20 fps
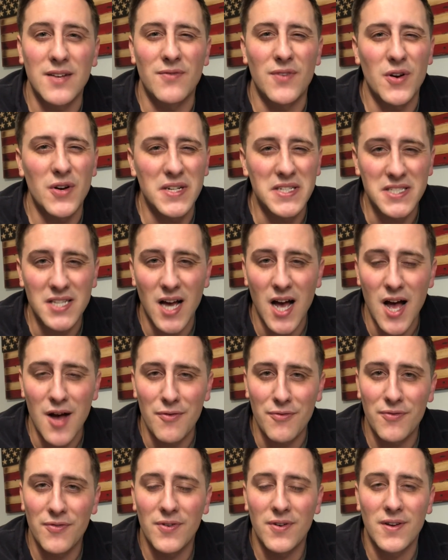very
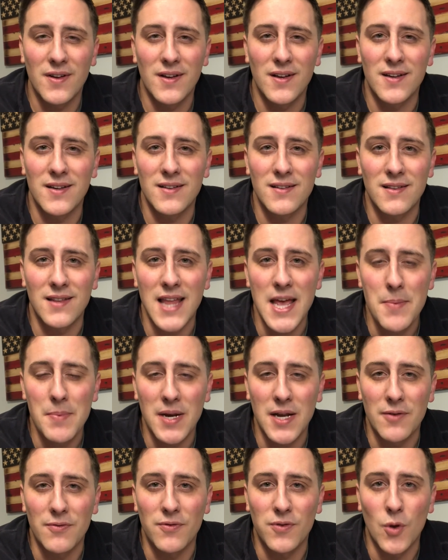tough
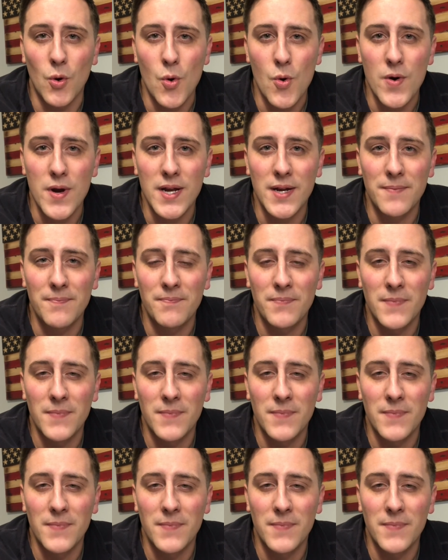laminate flooring.